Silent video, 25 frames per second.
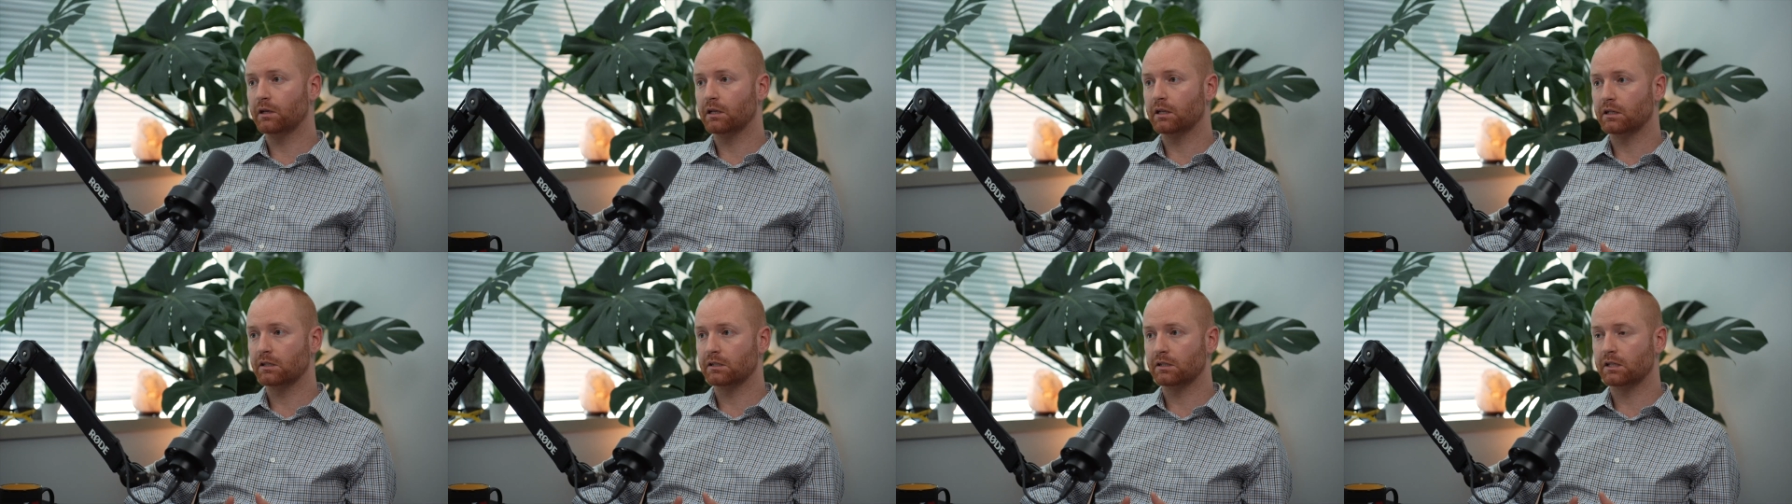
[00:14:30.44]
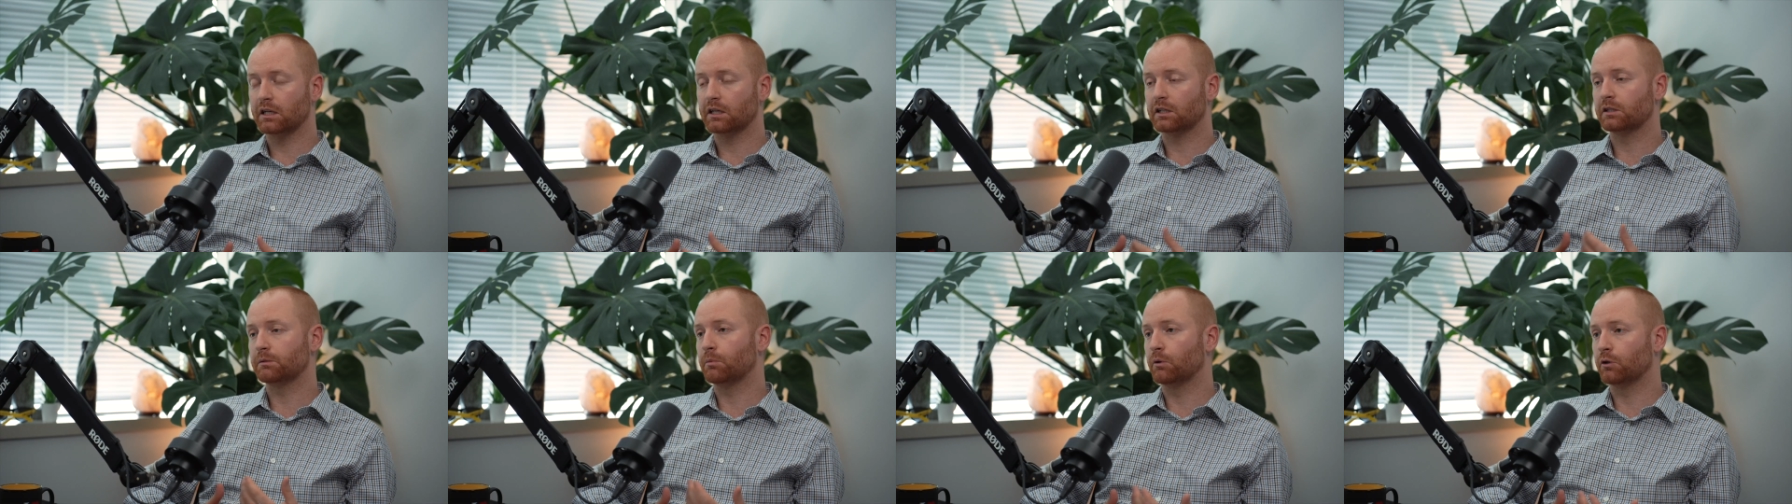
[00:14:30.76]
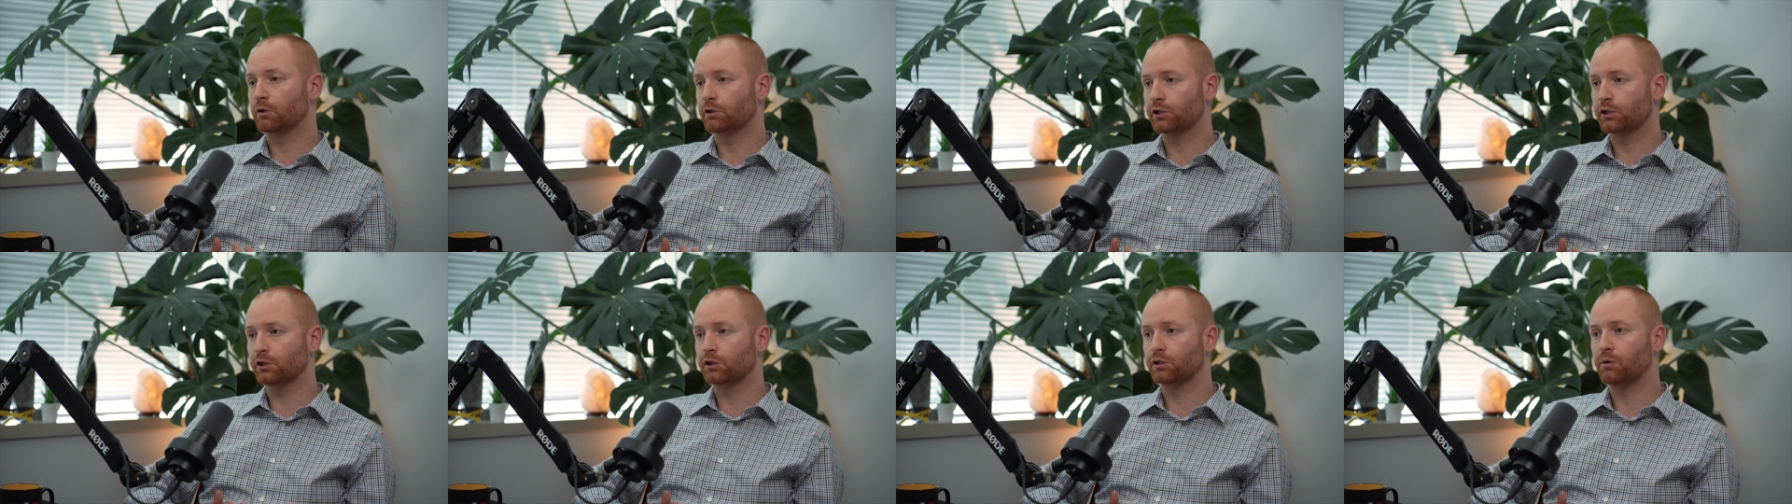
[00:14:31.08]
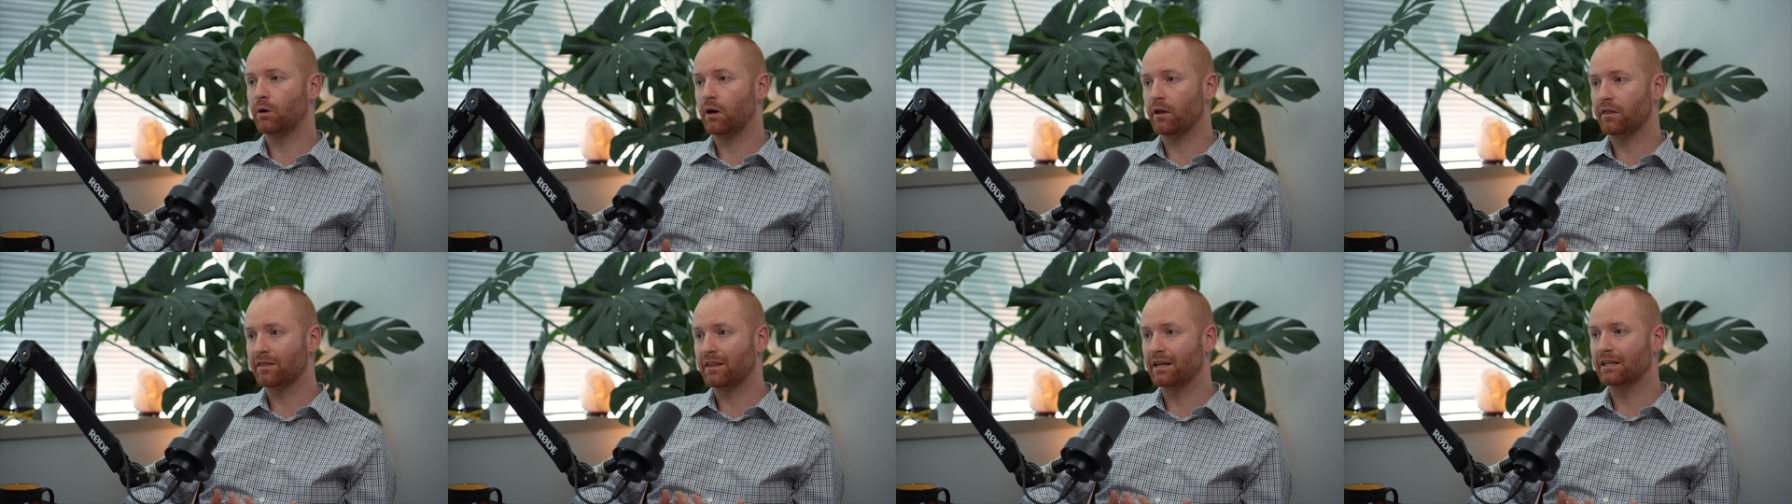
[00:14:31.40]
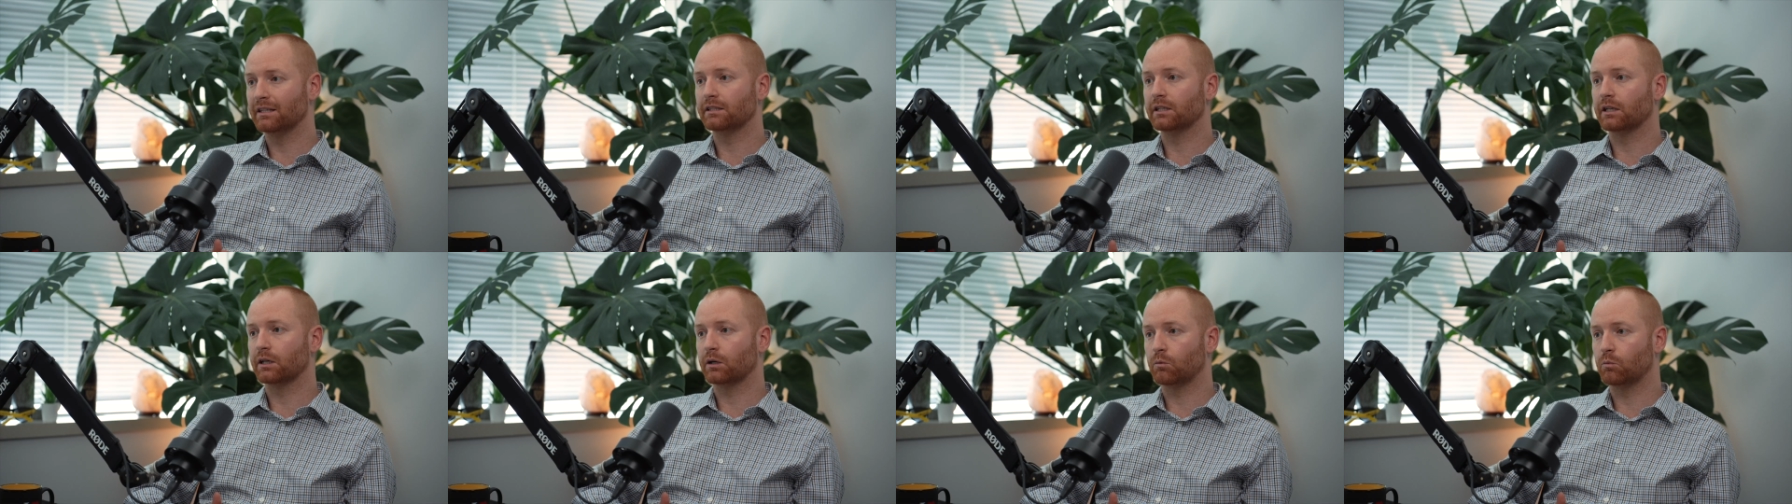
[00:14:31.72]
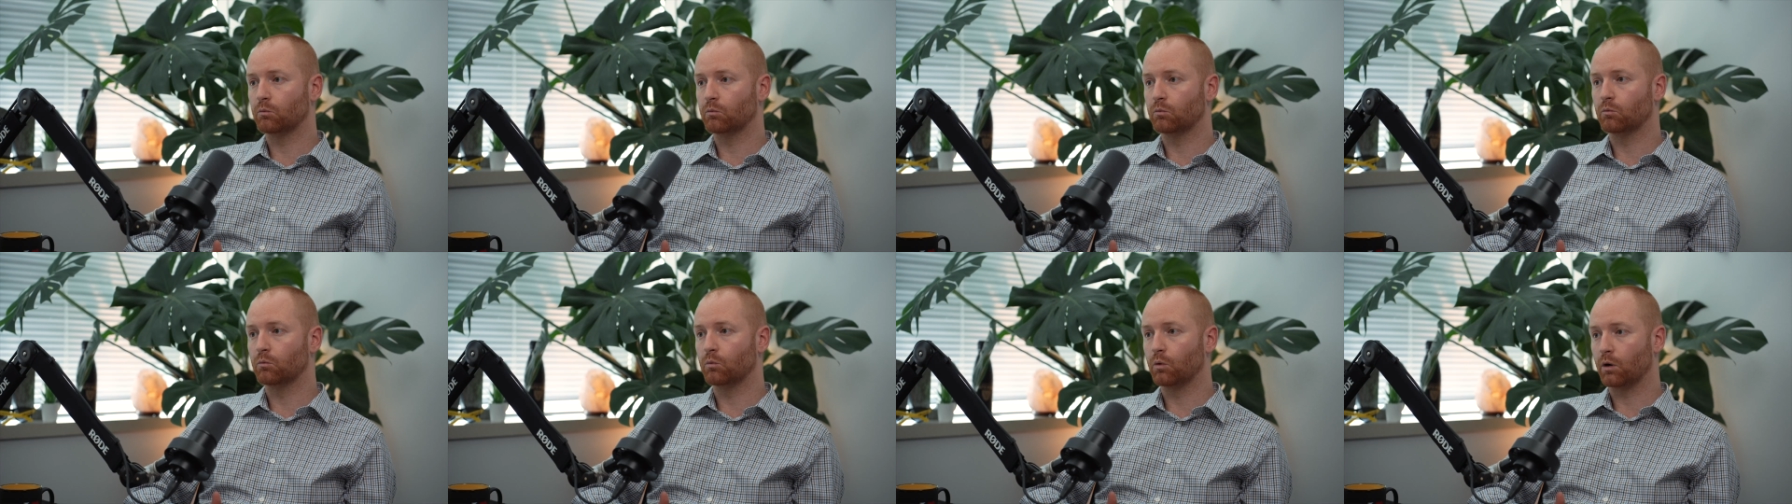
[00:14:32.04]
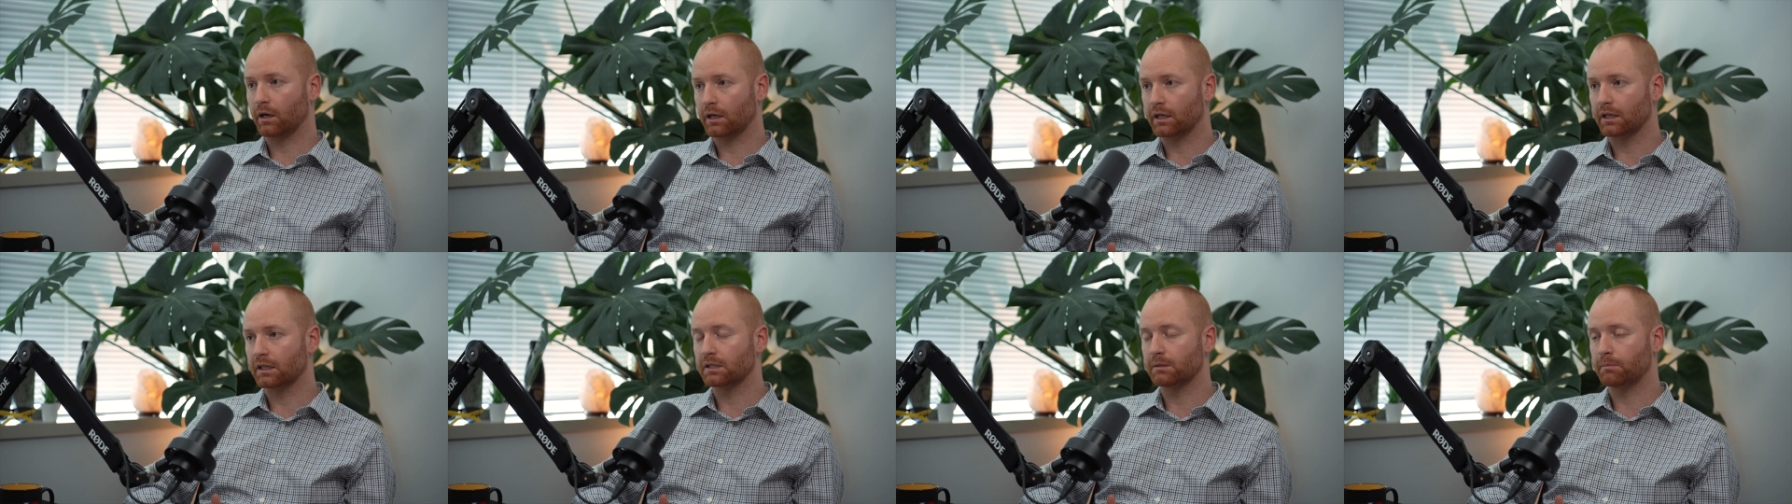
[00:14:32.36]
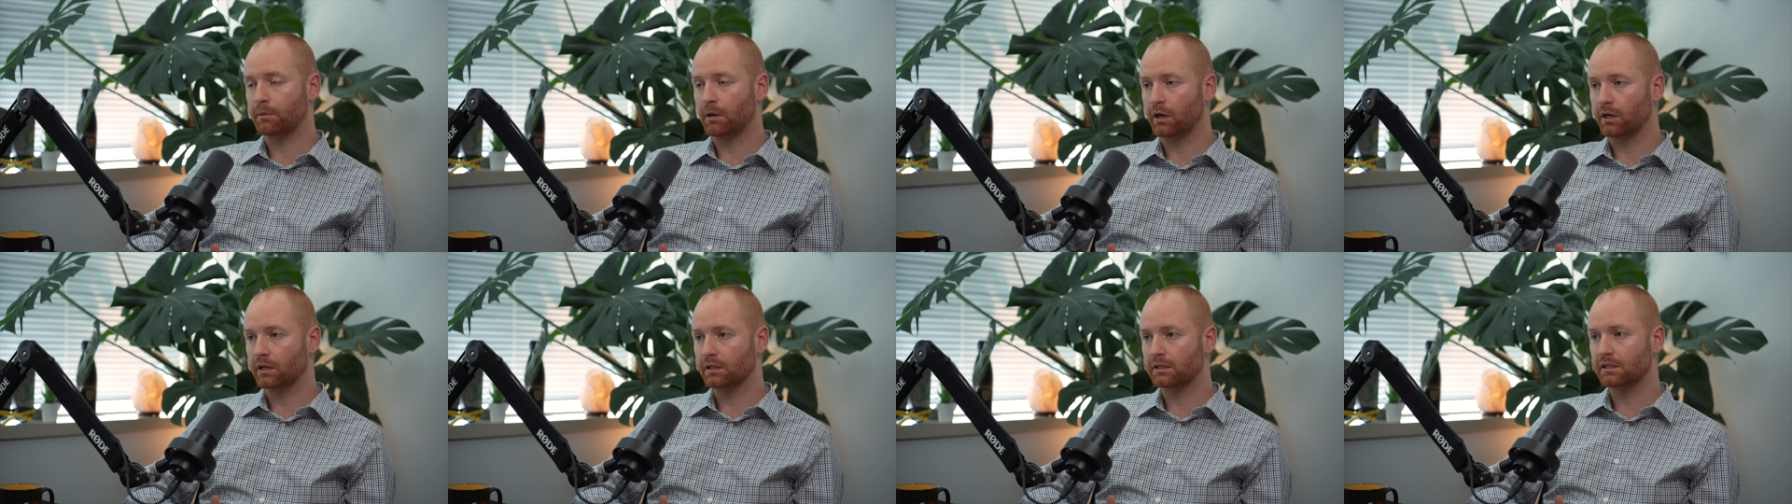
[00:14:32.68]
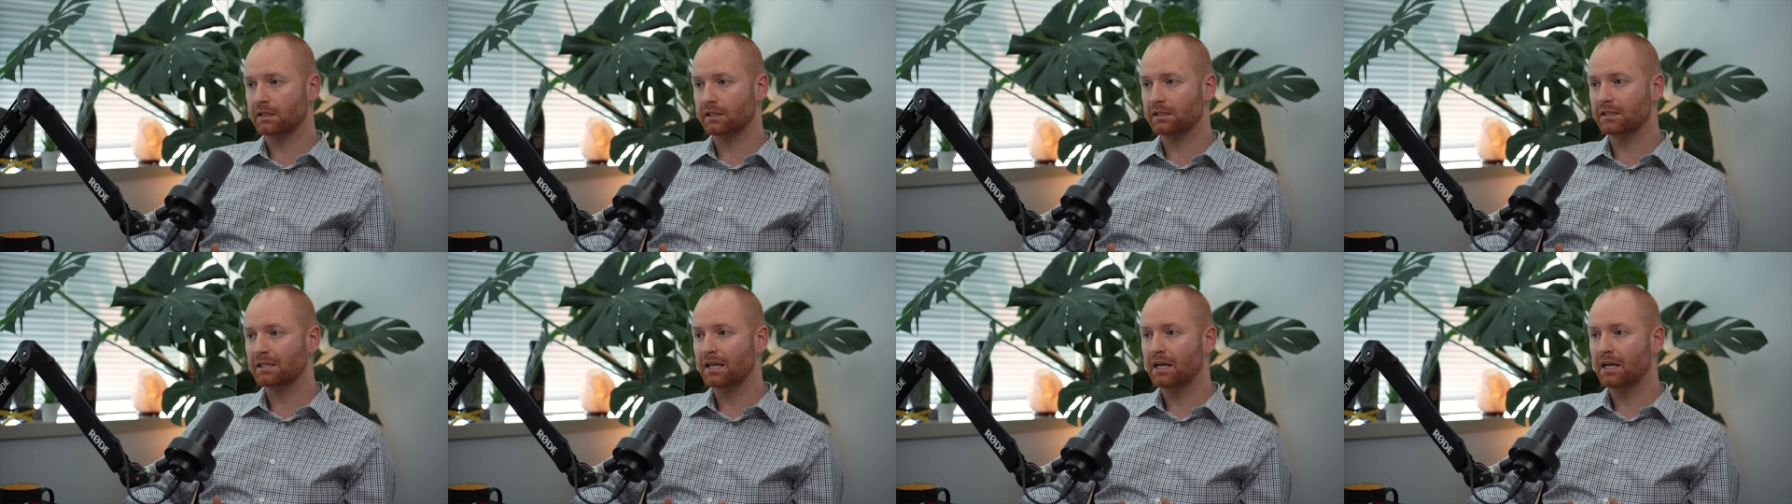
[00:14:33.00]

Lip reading: is exposure to authentic work experiences.